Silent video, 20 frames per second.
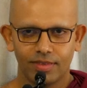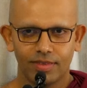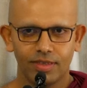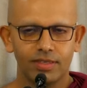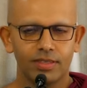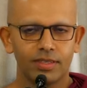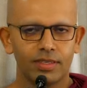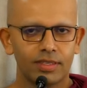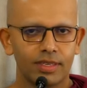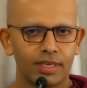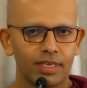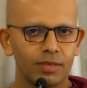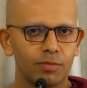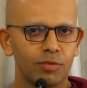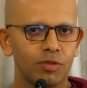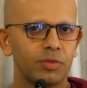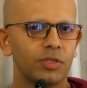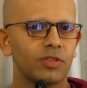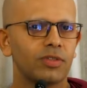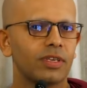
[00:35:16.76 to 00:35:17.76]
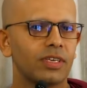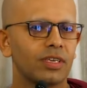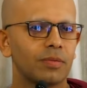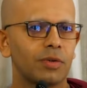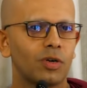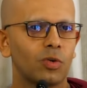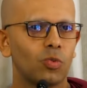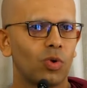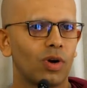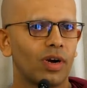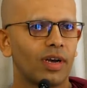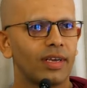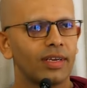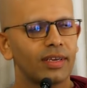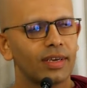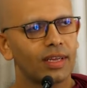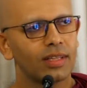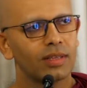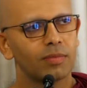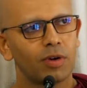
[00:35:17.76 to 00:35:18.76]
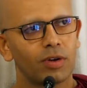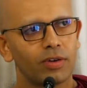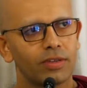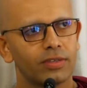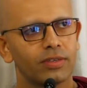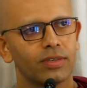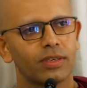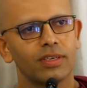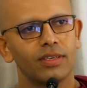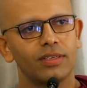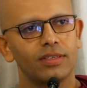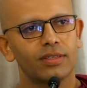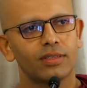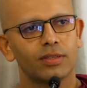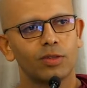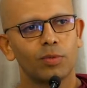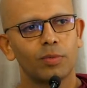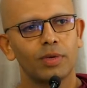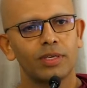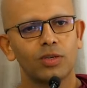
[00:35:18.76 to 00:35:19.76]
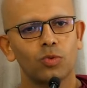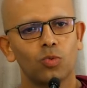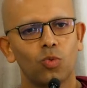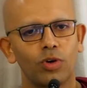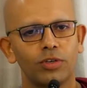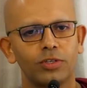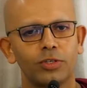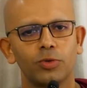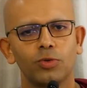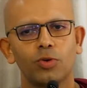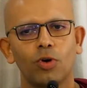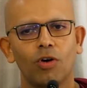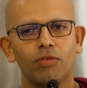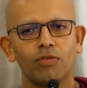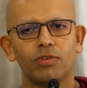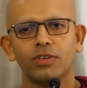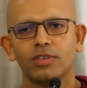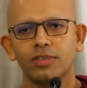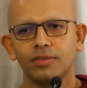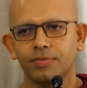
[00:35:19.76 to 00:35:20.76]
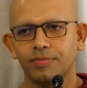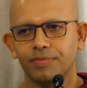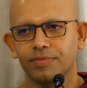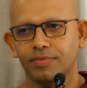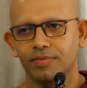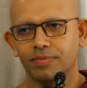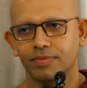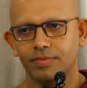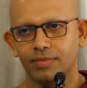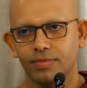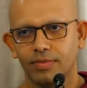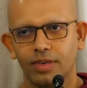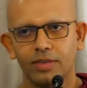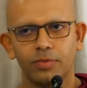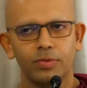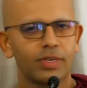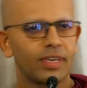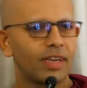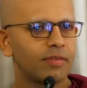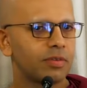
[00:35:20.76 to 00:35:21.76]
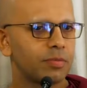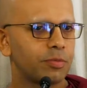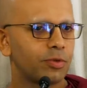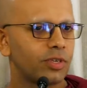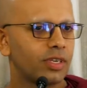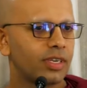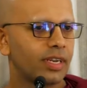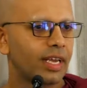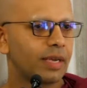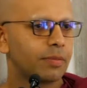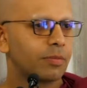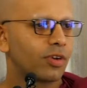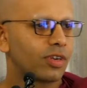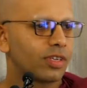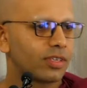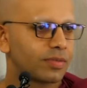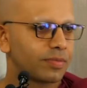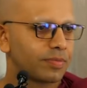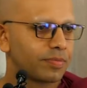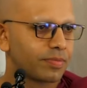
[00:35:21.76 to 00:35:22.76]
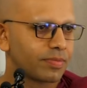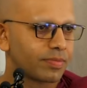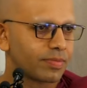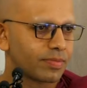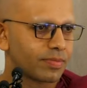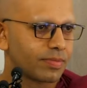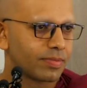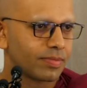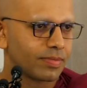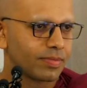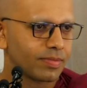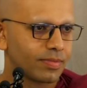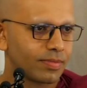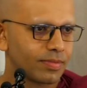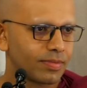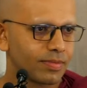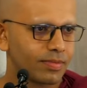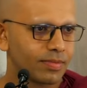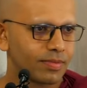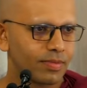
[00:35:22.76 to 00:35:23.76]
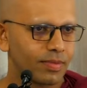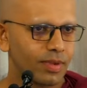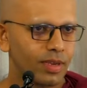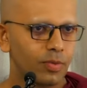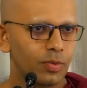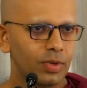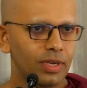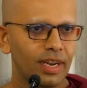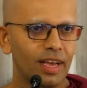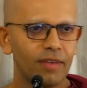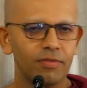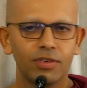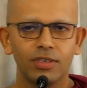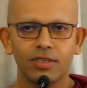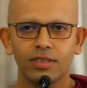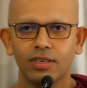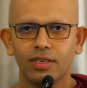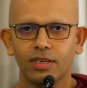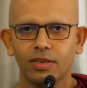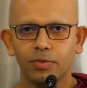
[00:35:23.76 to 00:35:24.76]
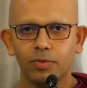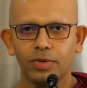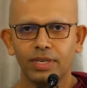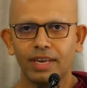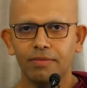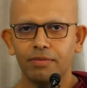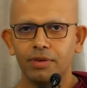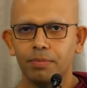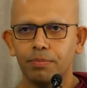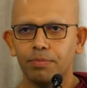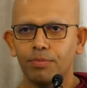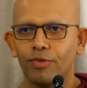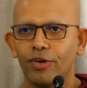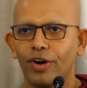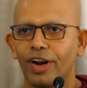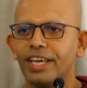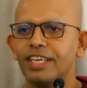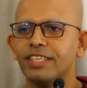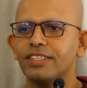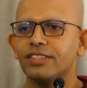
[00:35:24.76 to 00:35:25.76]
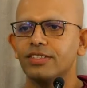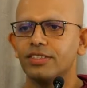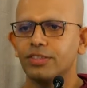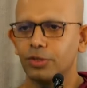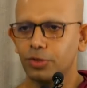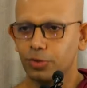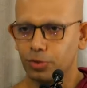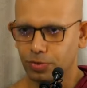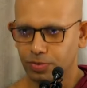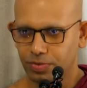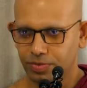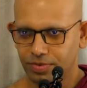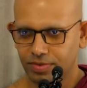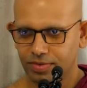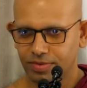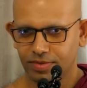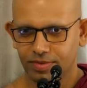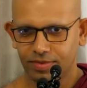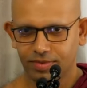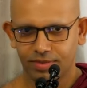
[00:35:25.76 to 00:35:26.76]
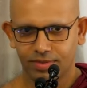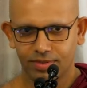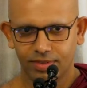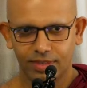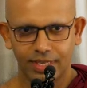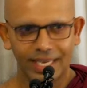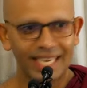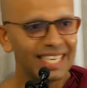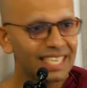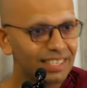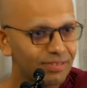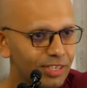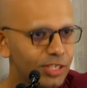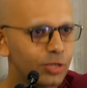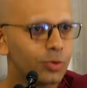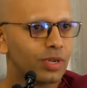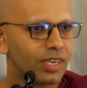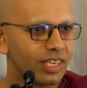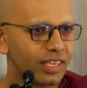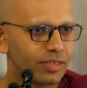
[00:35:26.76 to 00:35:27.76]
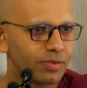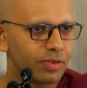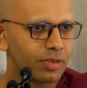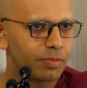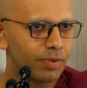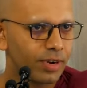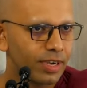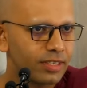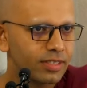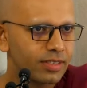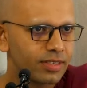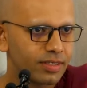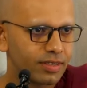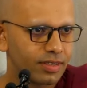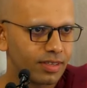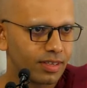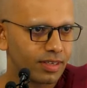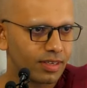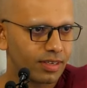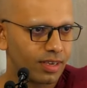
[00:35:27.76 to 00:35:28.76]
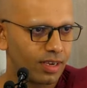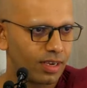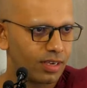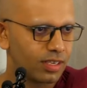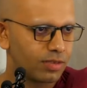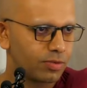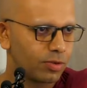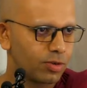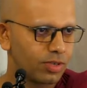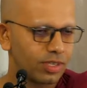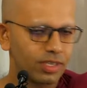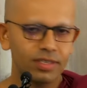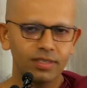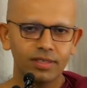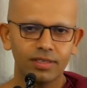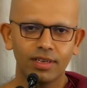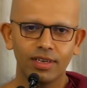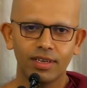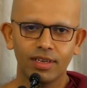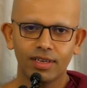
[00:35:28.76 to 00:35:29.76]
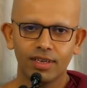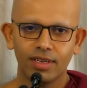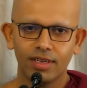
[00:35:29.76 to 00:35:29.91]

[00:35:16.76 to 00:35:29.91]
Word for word: just take a moment to think about why at the monastery, no matter what you offer, right, we never put a name on it. Right? We never praise you individually. We praise our devotees,